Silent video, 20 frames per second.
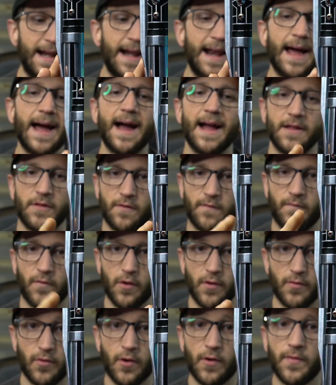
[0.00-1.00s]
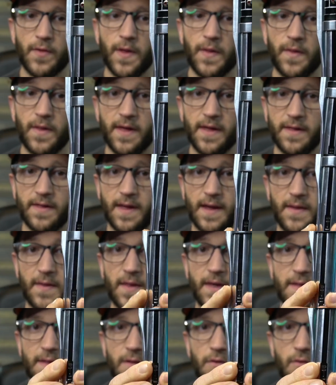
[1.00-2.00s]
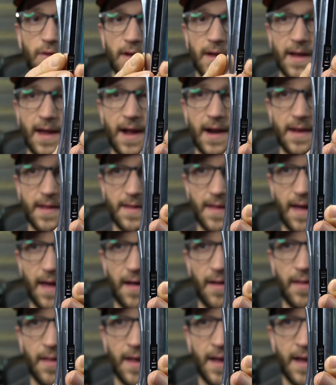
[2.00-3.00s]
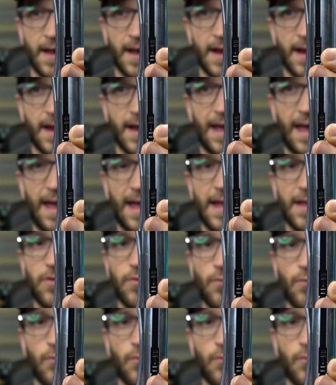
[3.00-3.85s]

lot further than this. Like this you can kind of tell it's